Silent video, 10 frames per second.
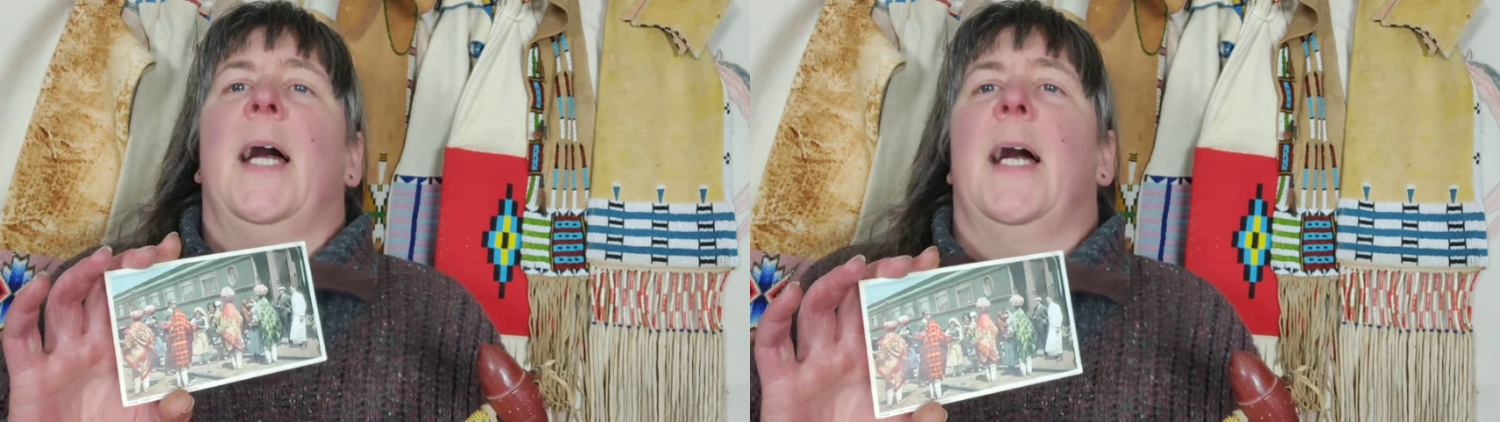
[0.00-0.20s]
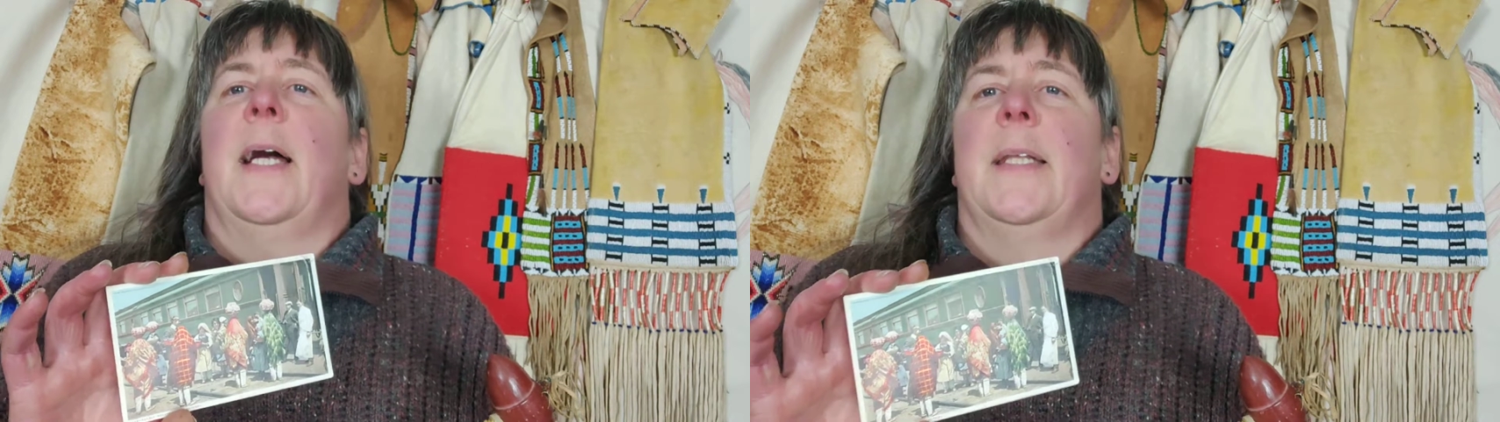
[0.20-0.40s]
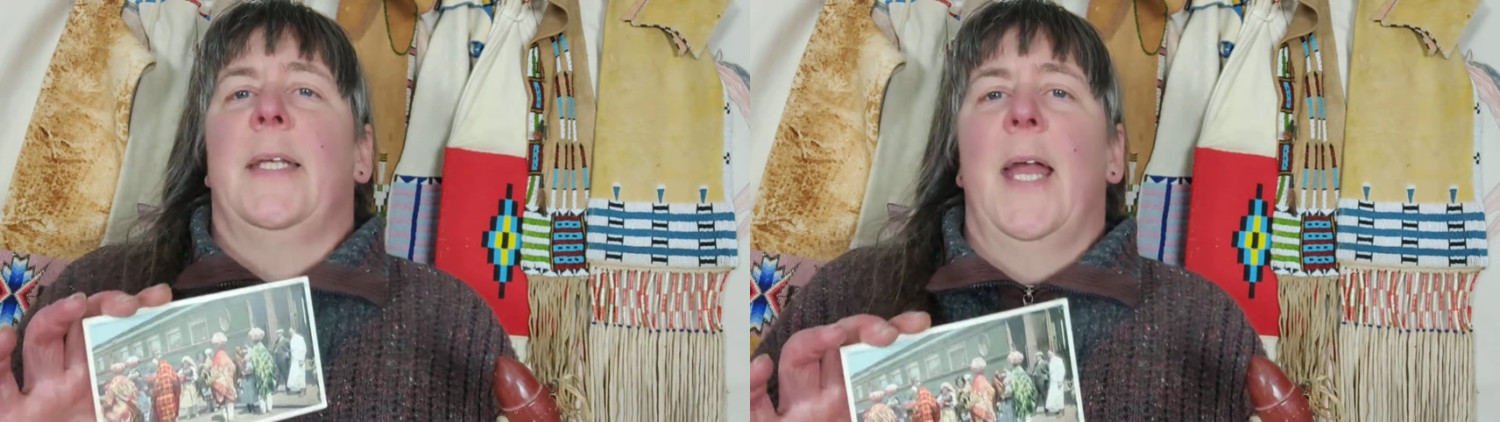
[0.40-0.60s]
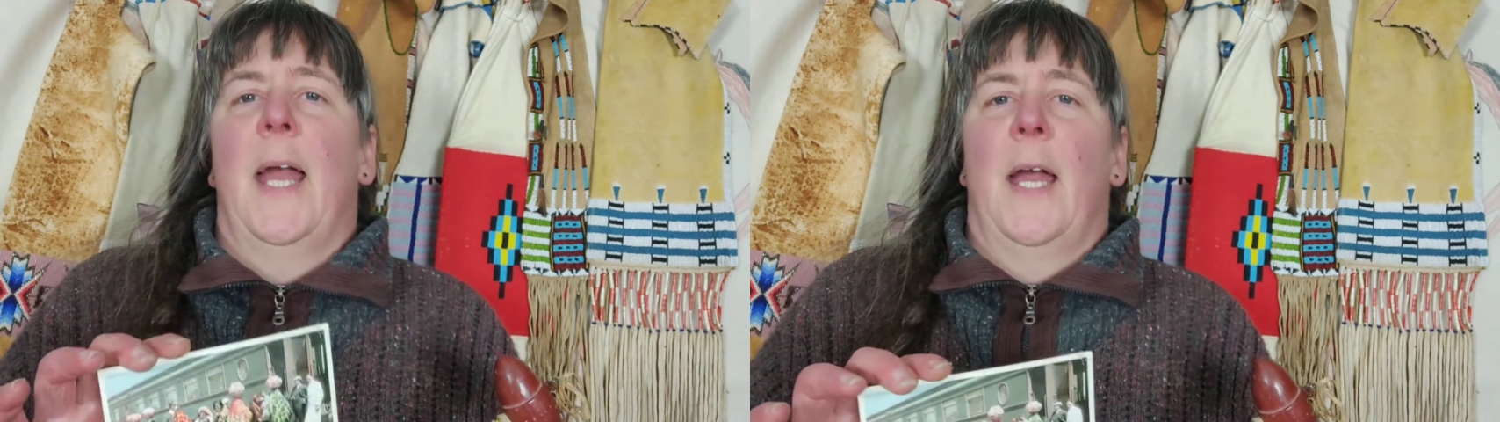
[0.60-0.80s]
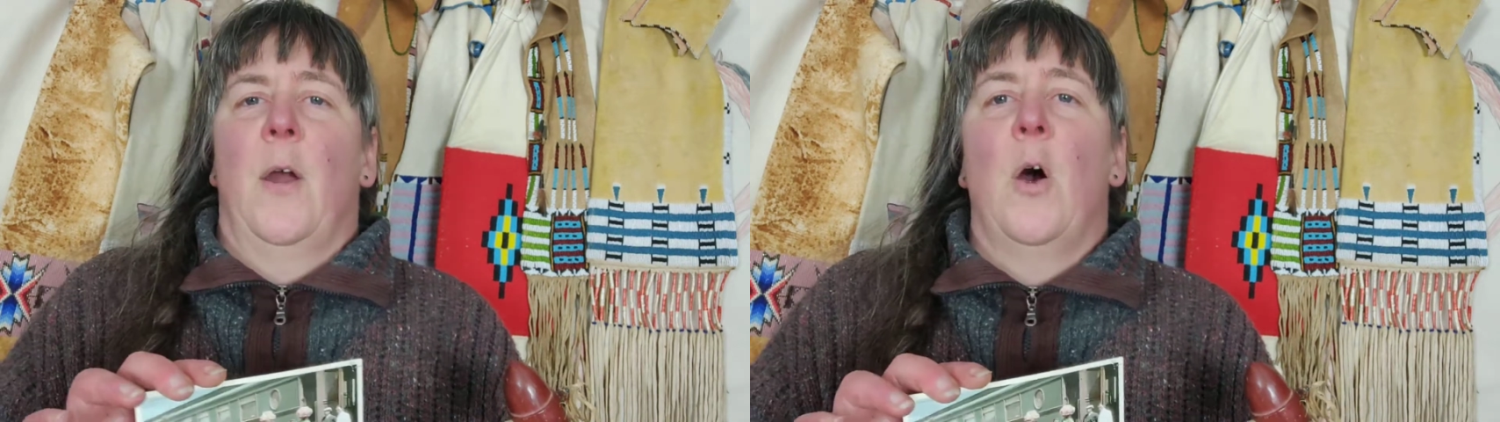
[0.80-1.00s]
And
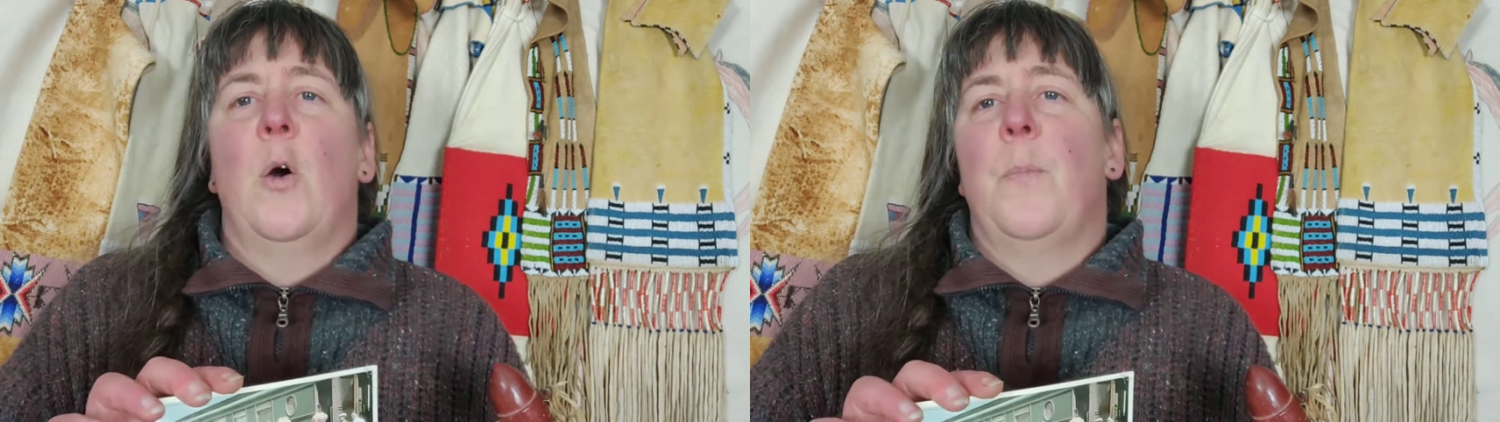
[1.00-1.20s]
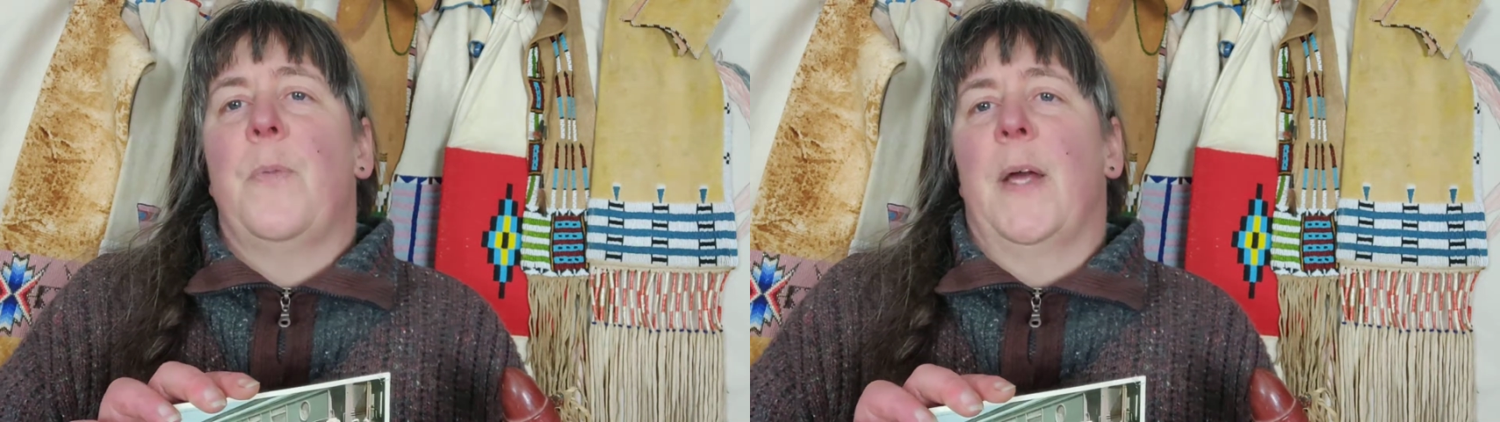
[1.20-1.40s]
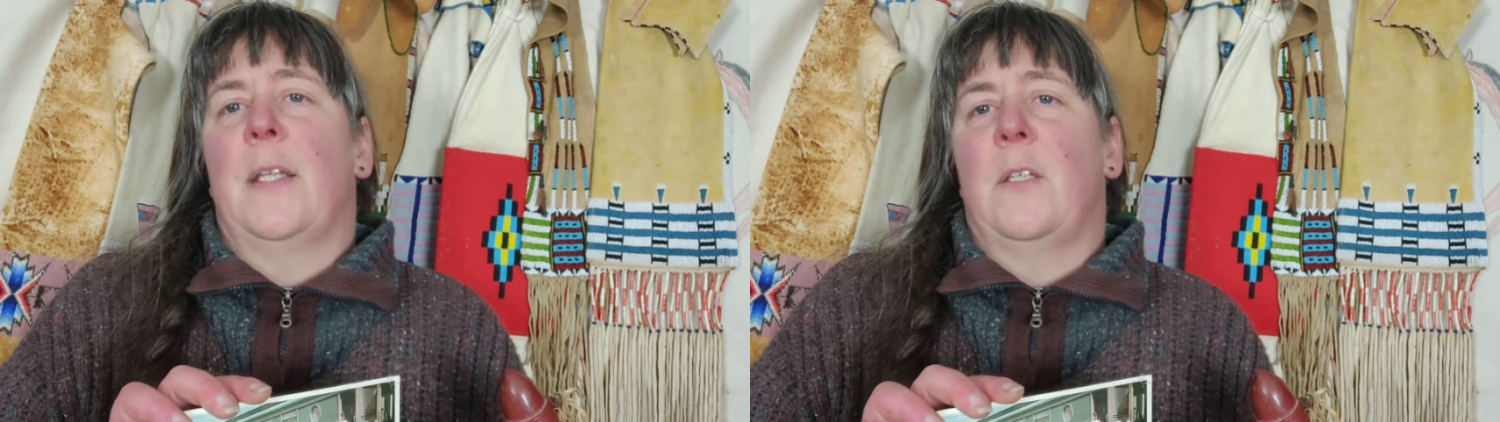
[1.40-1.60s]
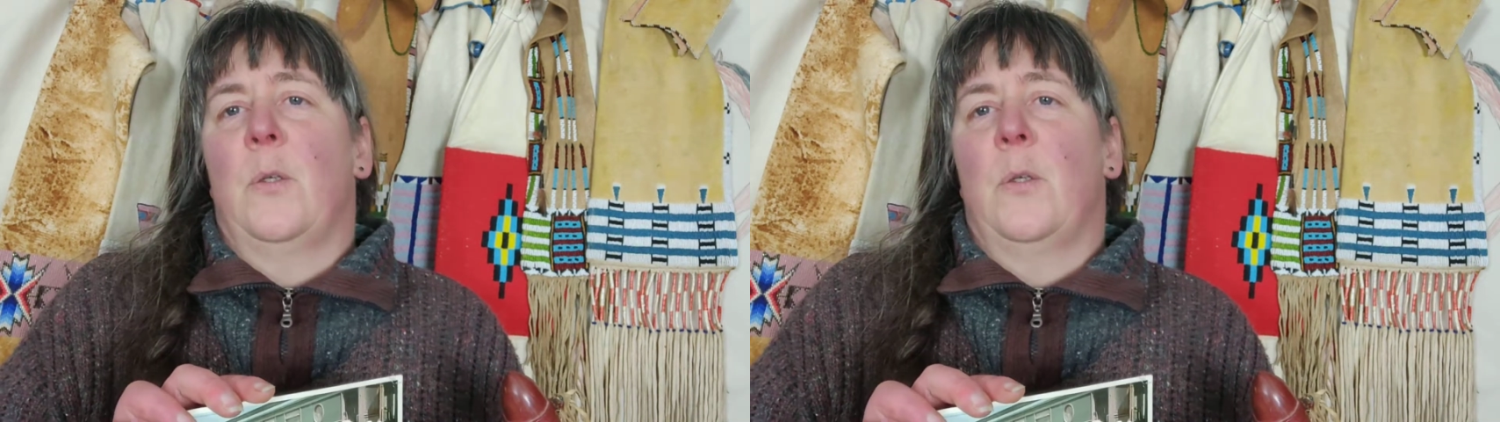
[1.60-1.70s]
yeah, I hope that